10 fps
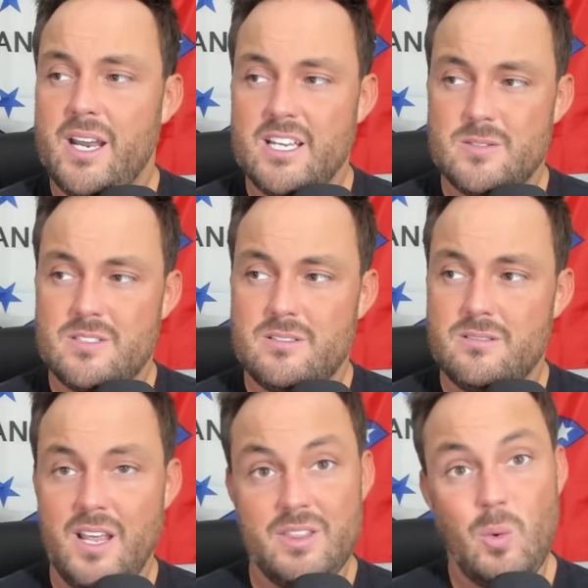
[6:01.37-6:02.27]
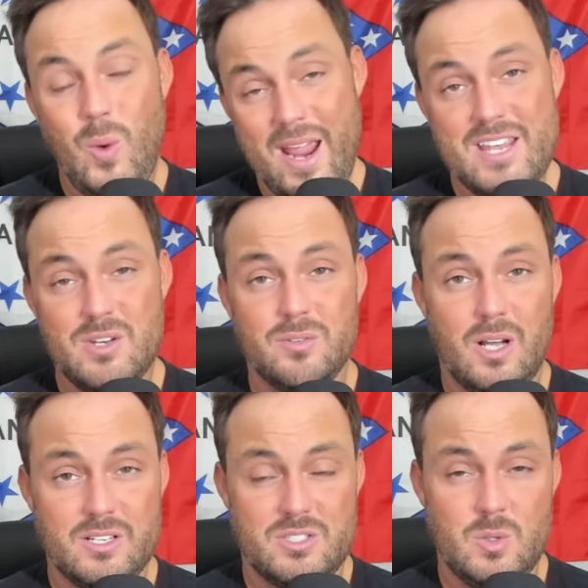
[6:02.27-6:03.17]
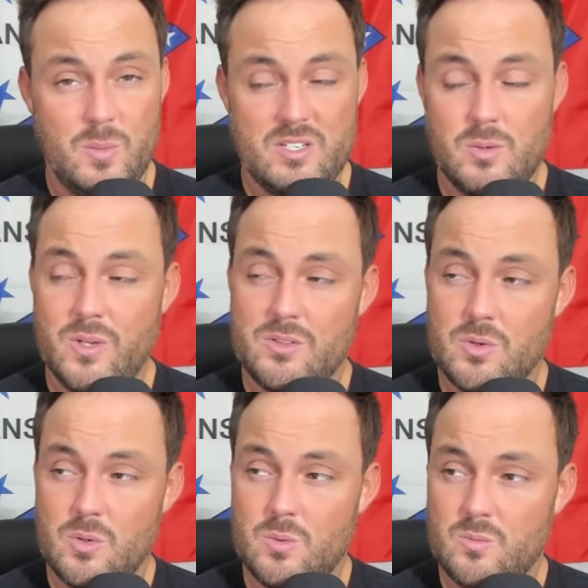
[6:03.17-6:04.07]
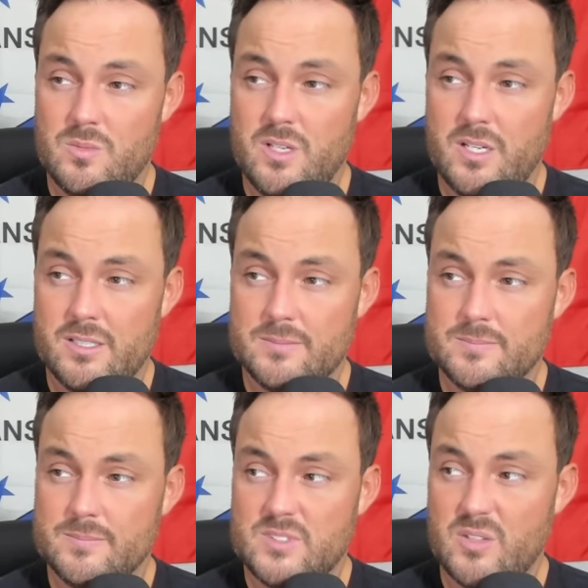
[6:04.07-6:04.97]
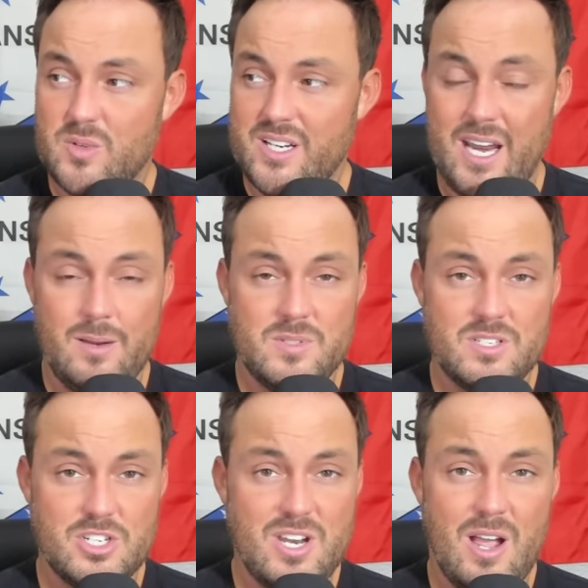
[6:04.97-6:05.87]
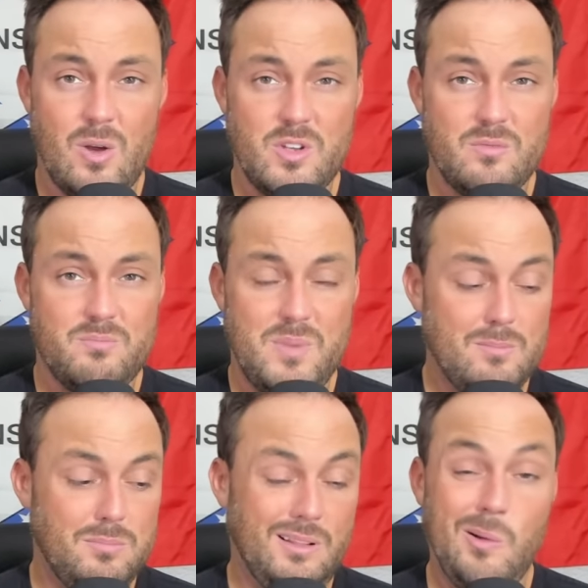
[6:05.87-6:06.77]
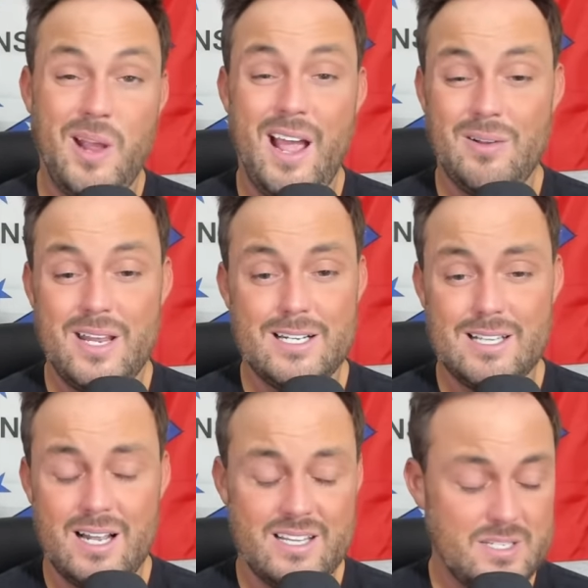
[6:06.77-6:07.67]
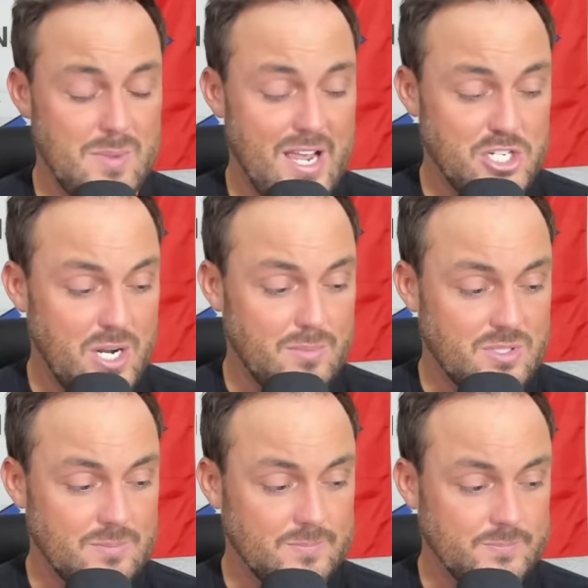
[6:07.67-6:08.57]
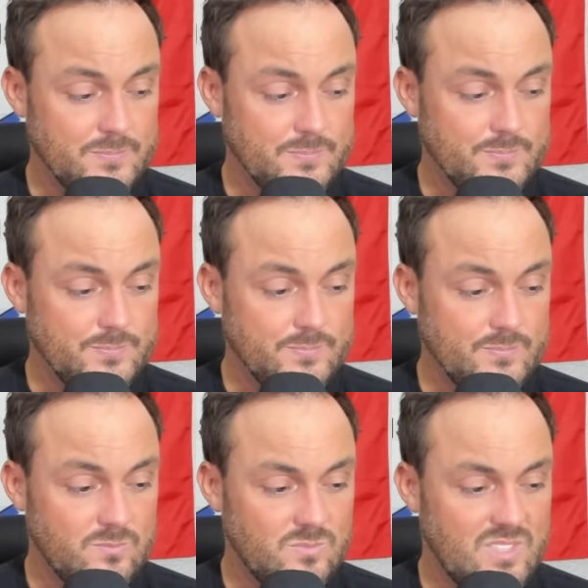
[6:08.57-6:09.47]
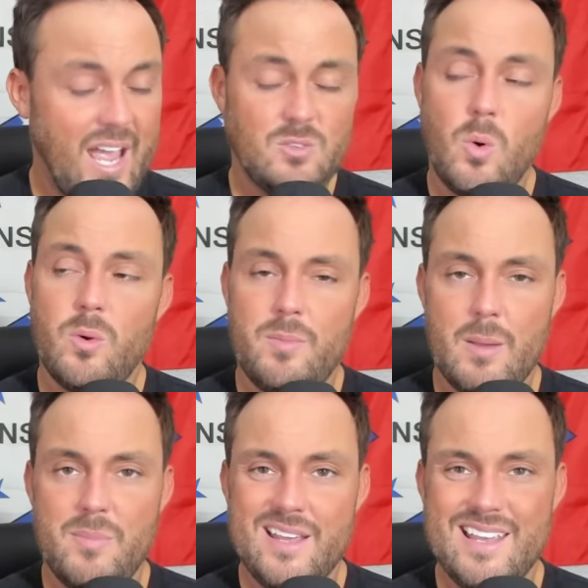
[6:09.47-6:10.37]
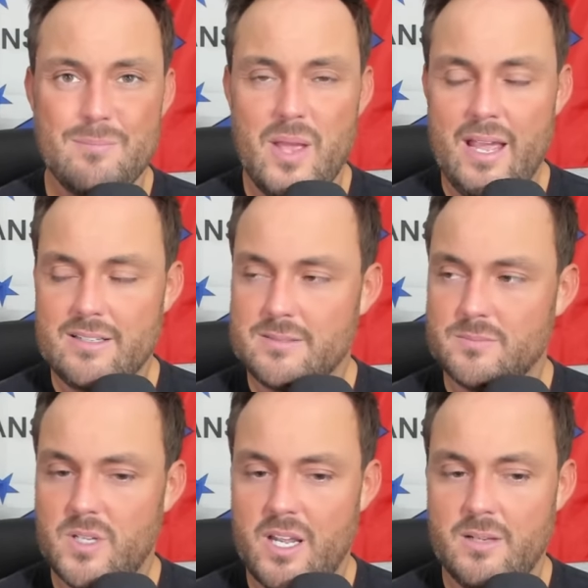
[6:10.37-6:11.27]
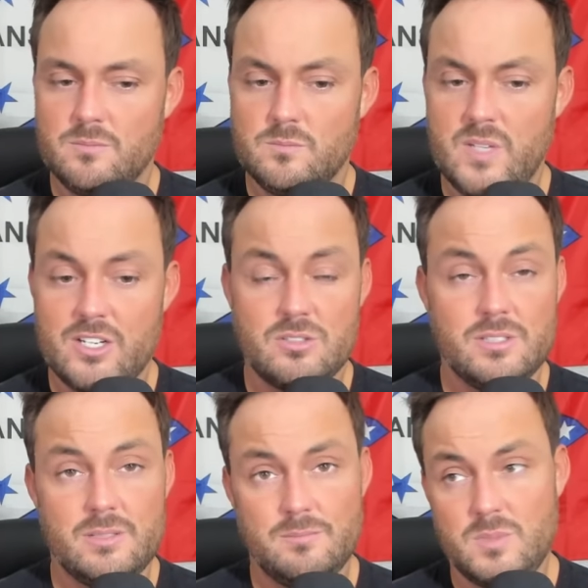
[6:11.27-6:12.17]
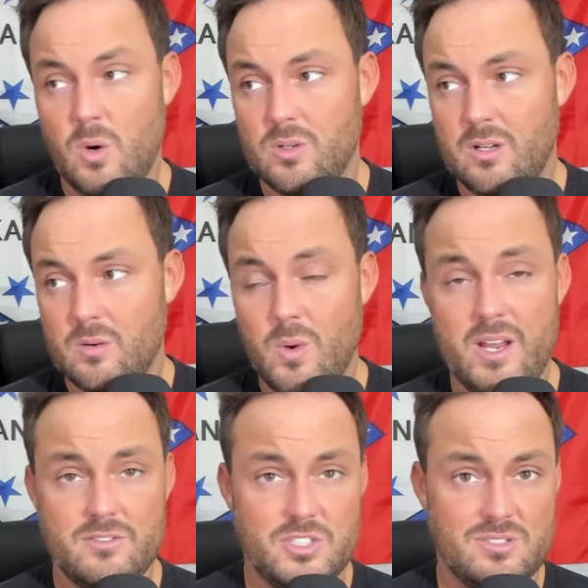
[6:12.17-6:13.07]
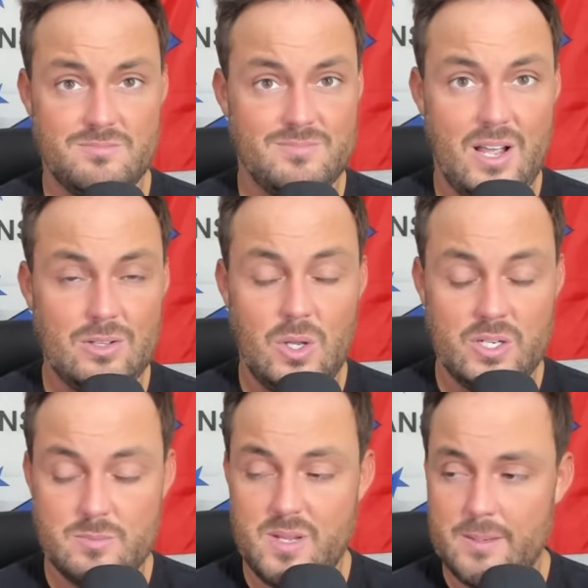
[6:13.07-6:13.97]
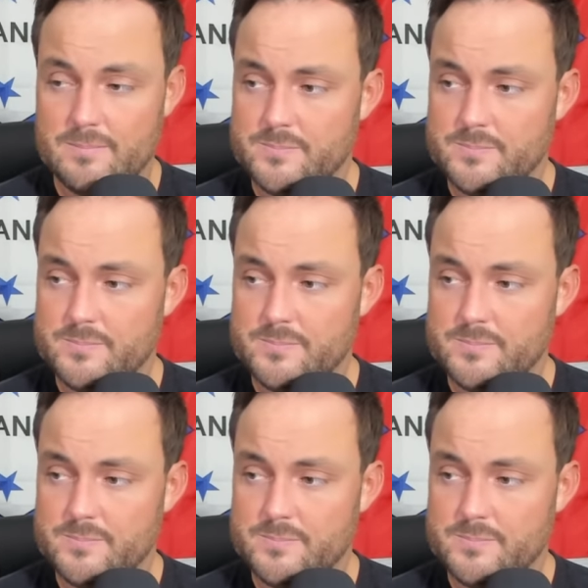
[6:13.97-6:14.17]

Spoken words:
it's in the way you've lost to him as we went through the different games and just how you've been blown out in a lot of these matchups. That's what would be a big impact and actually go a long way. It's just how long it's been.